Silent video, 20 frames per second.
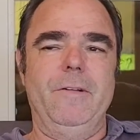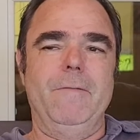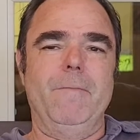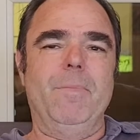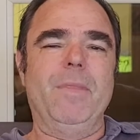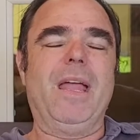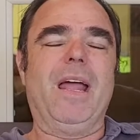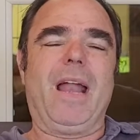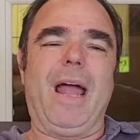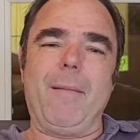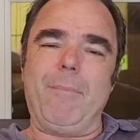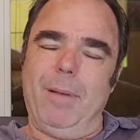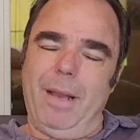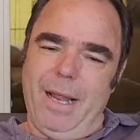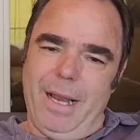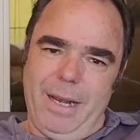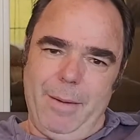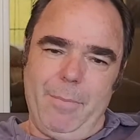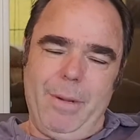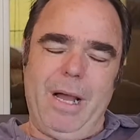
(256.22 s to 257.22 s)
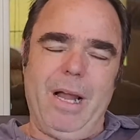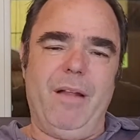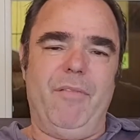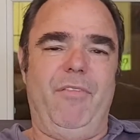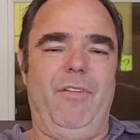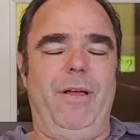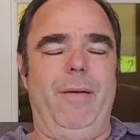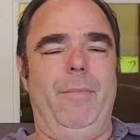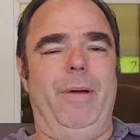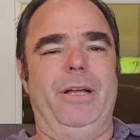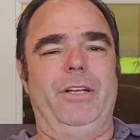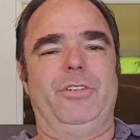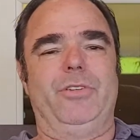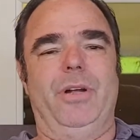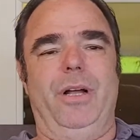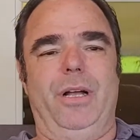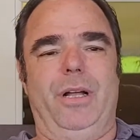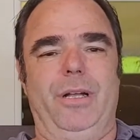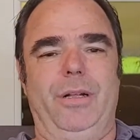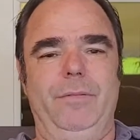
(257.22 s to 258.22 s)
And I plan to modify my truck.